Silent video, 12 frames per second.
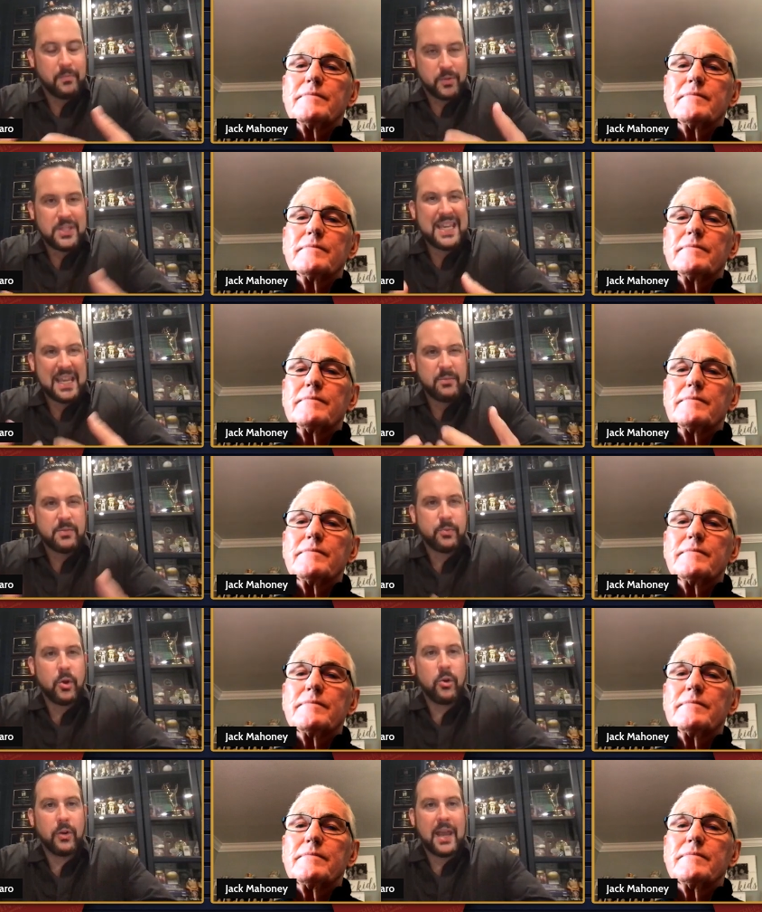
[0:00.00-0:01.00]
Speaker 1: teams,
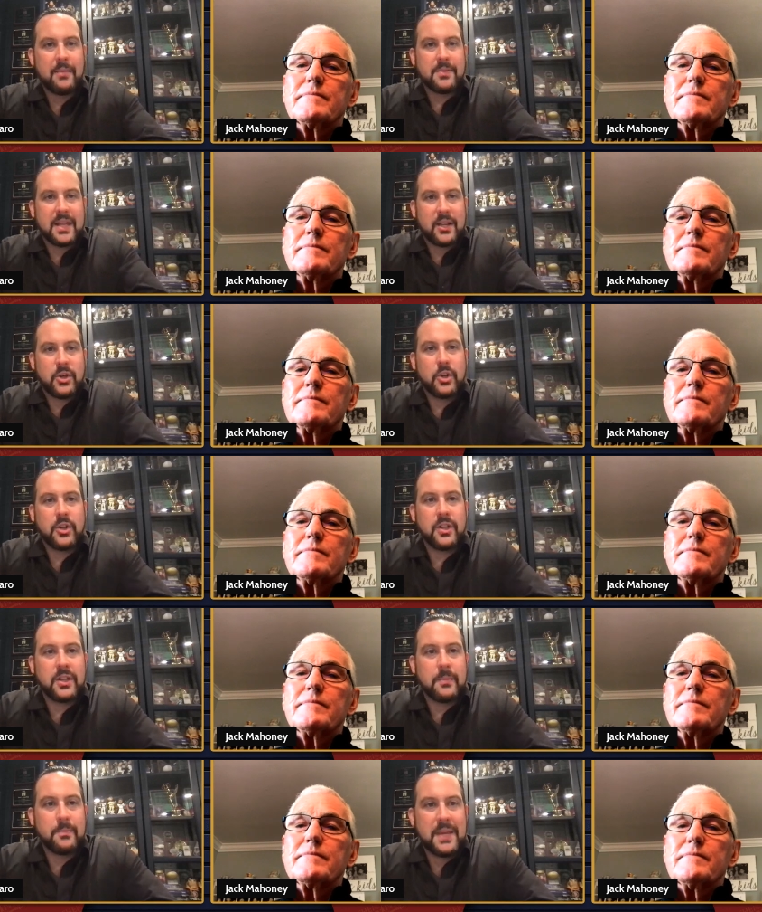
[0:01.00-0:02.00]
programs that couldn't
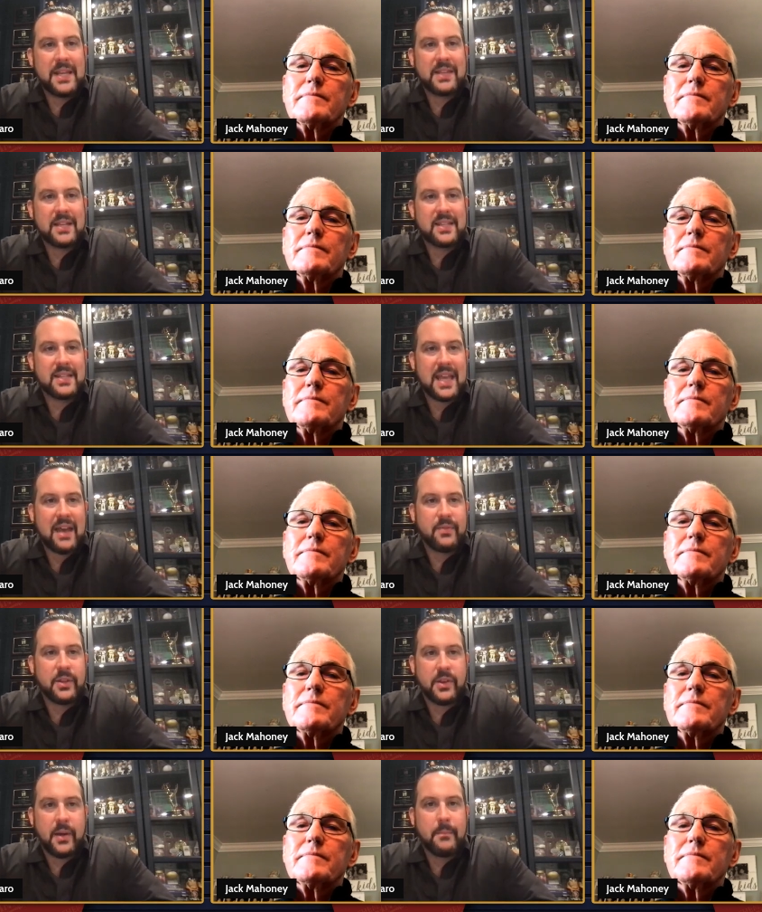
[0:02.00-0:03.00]
compete, that didn't have the
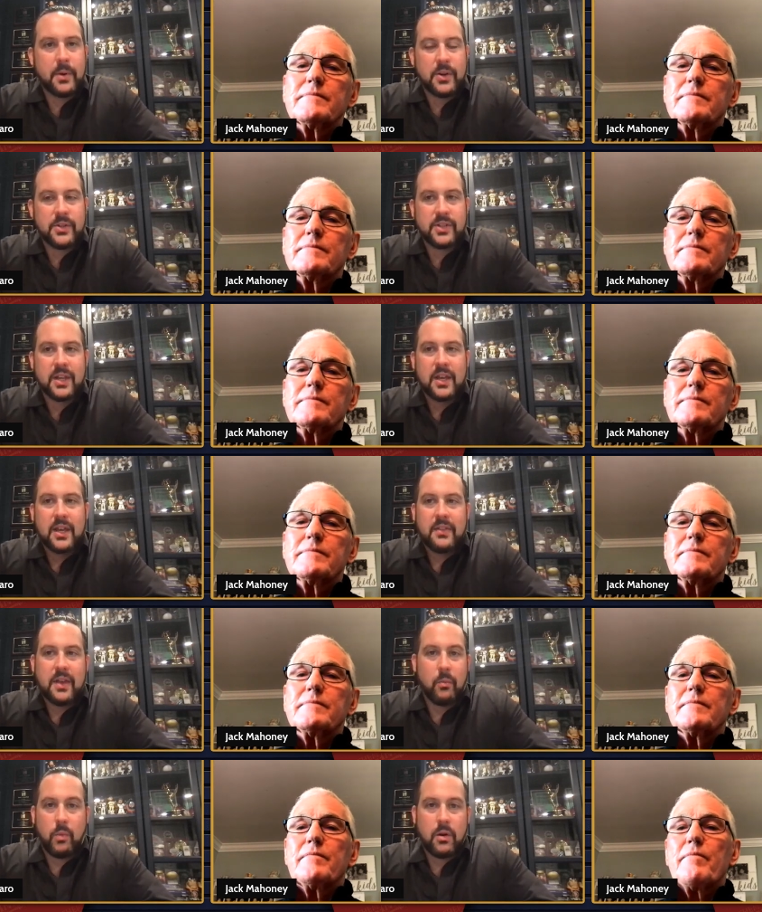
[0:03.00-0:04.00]
numbers,
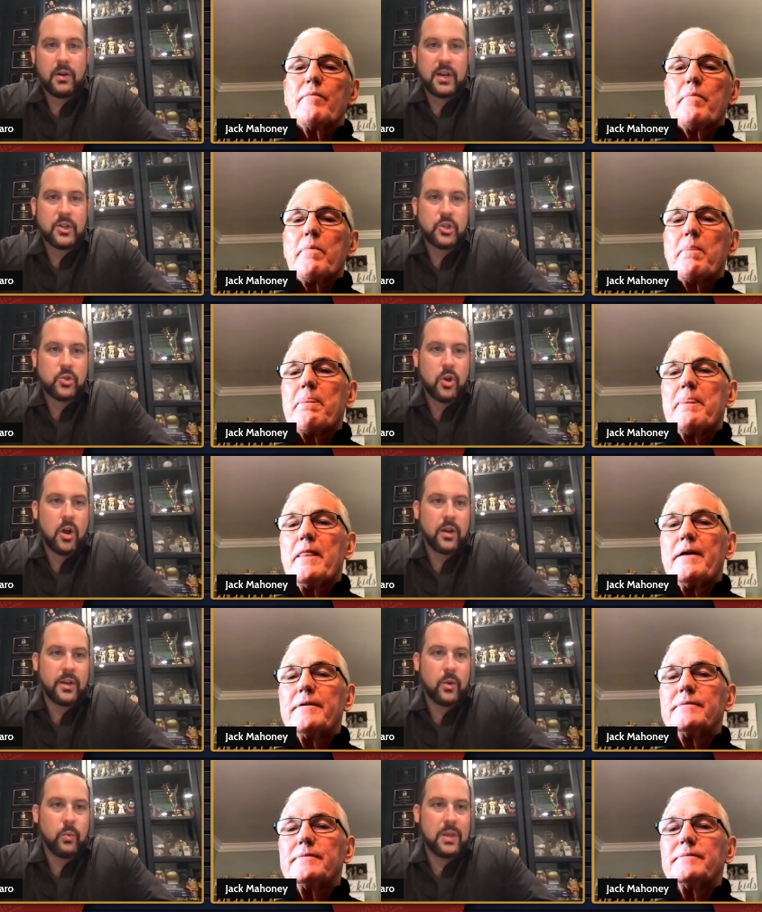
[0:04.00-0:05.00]
that weren't as strong. You
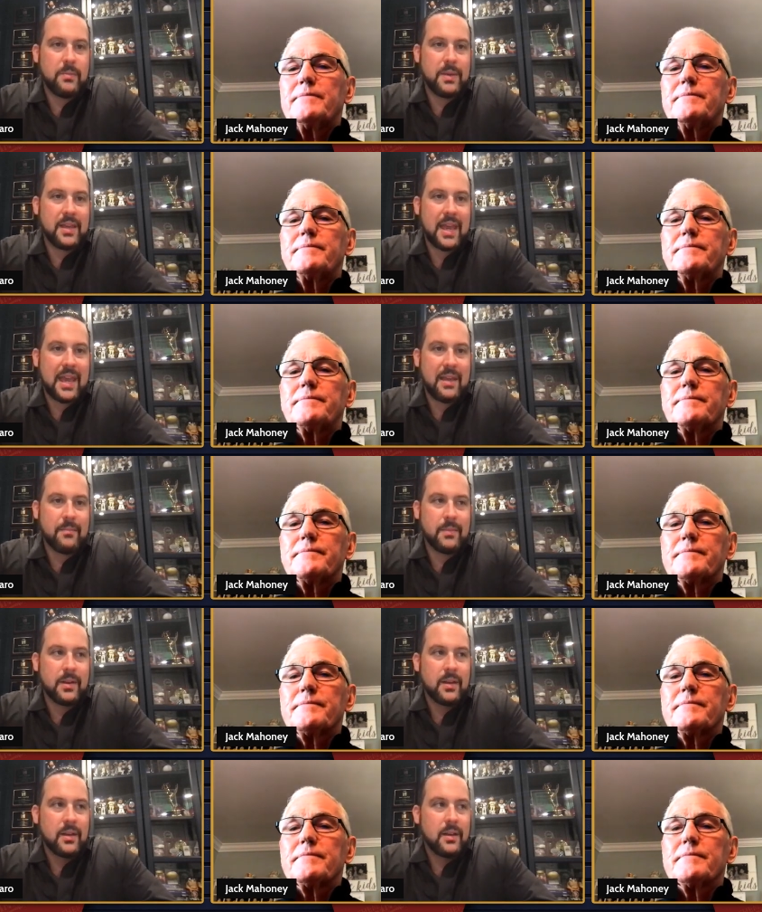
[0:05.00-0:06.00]
know, we became
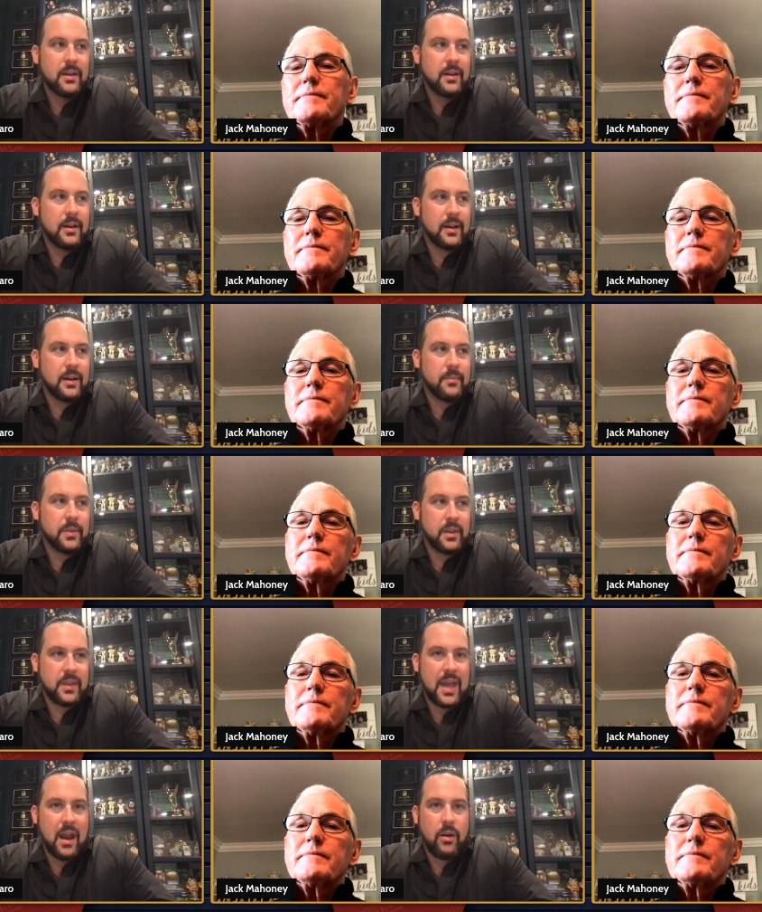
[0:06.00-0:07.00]
uh, the
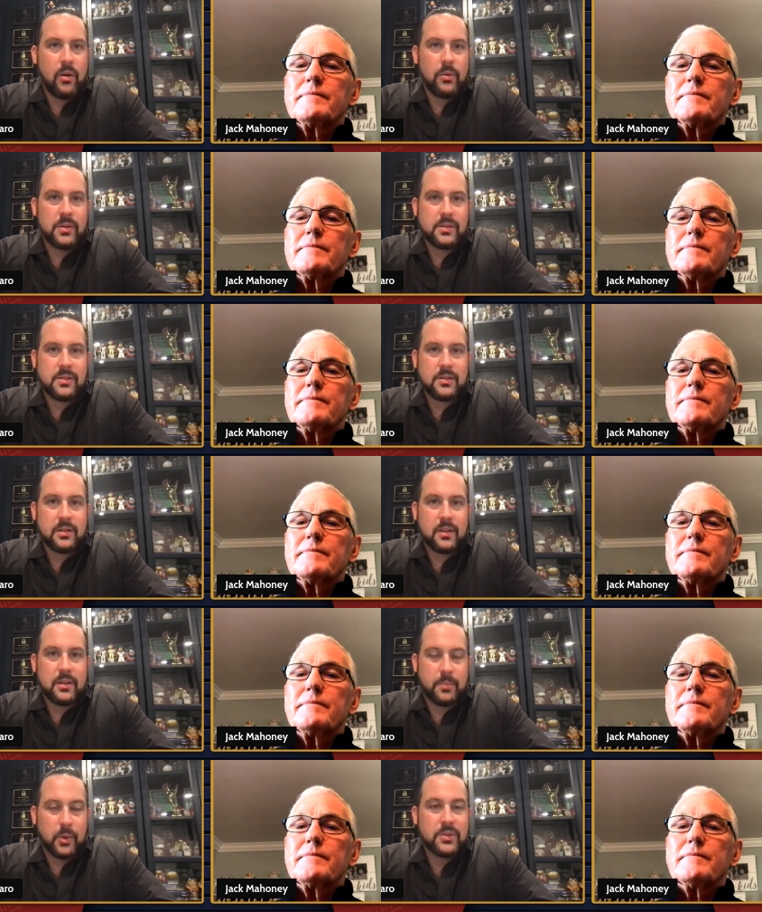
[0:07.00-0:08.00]
the arrow was uh, the
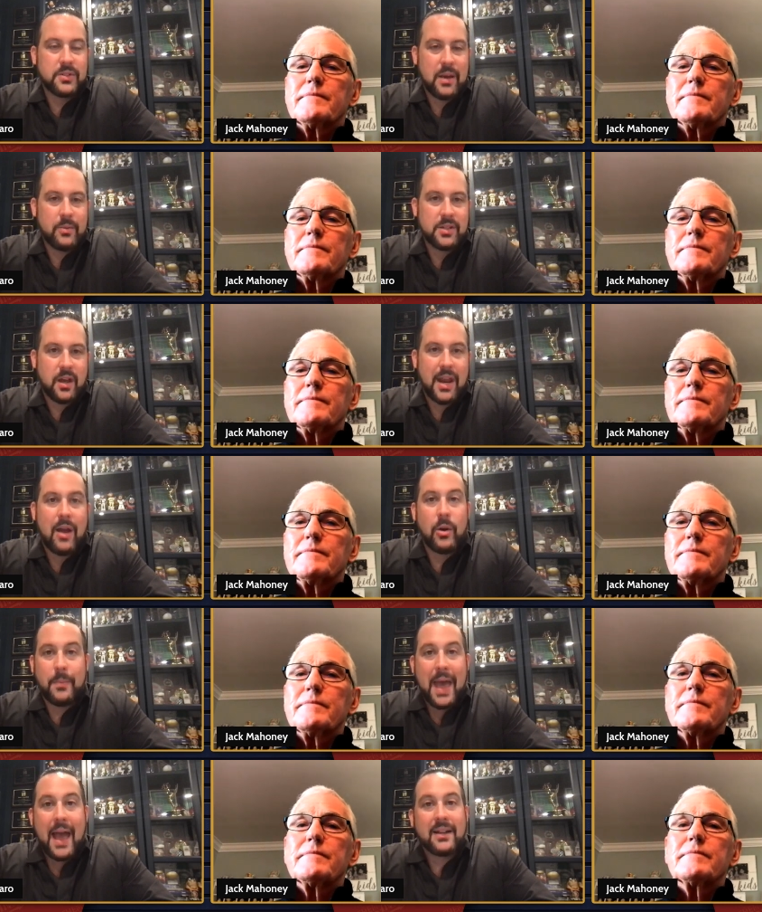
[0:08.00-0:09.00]
bullseye was on our
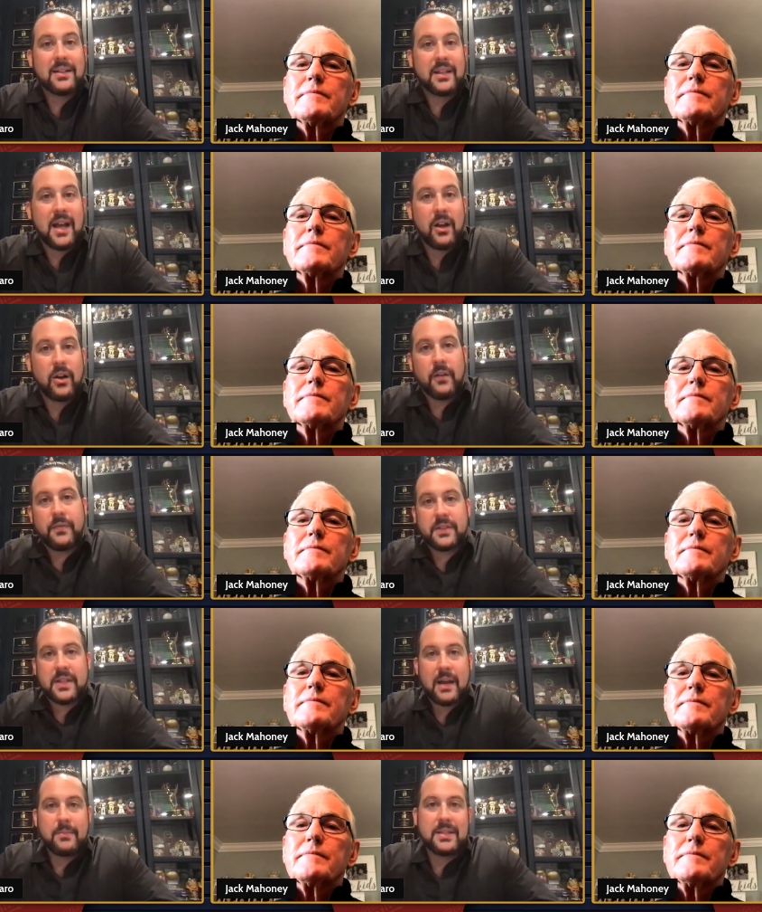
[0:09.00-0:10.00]
back to knock off the
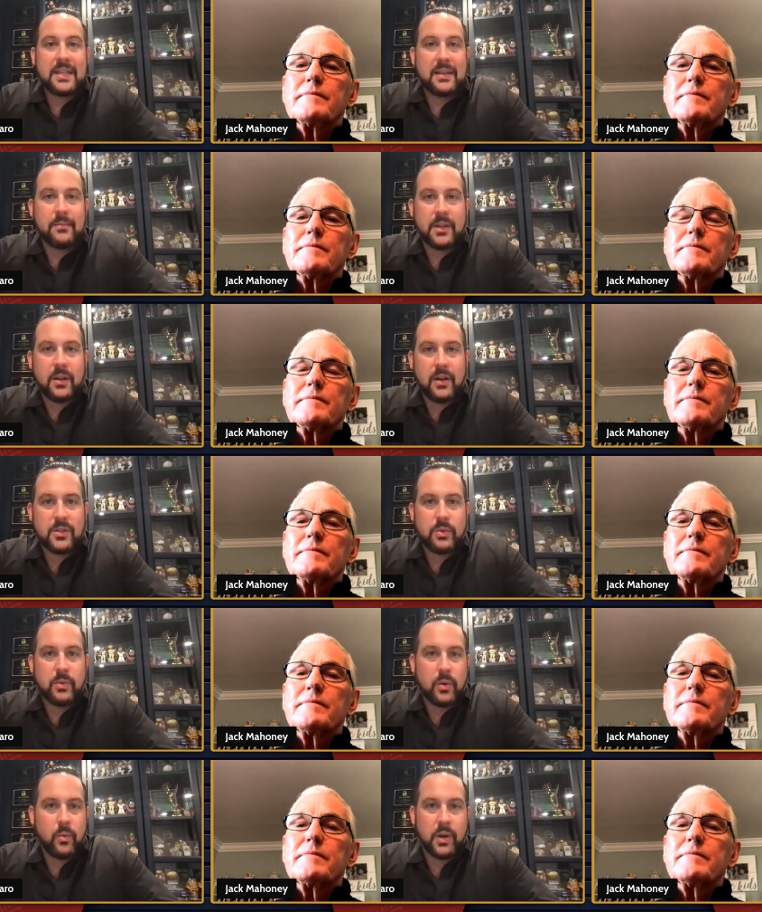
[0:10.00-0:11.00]
top team. You know, as we
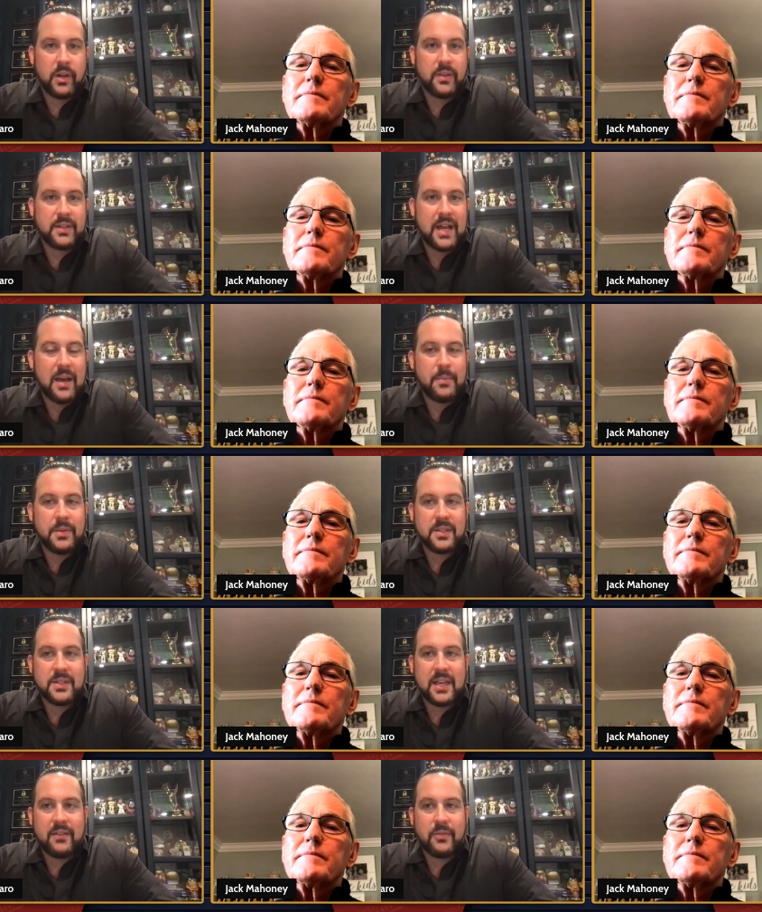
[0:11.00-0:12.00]
were one of the top in the
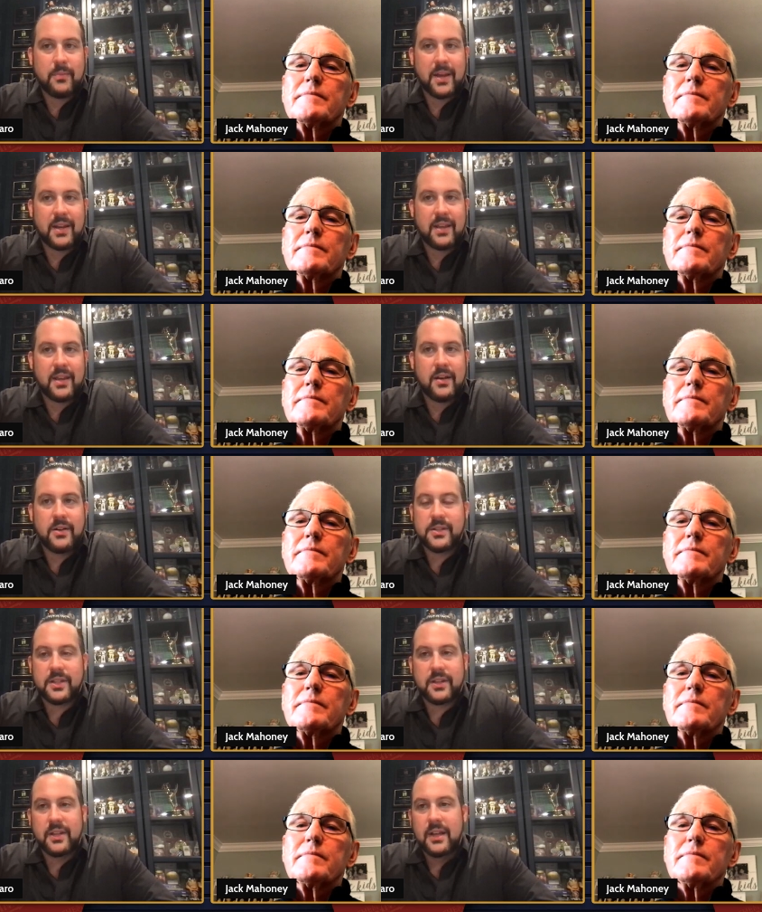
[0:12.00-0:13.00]
state for many years,
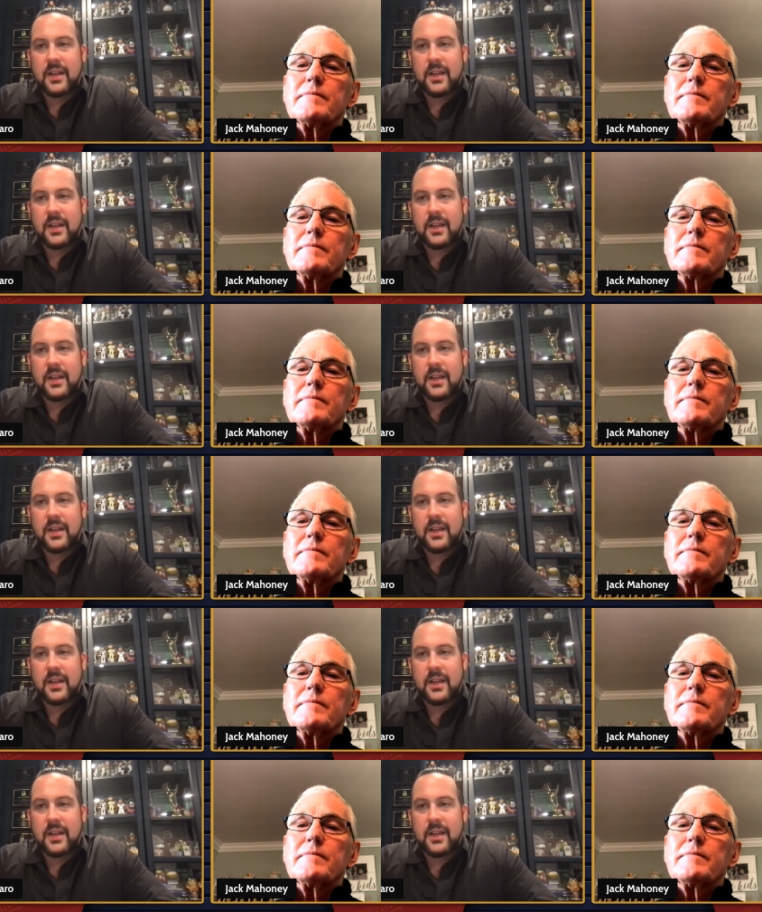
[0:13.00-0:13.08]
and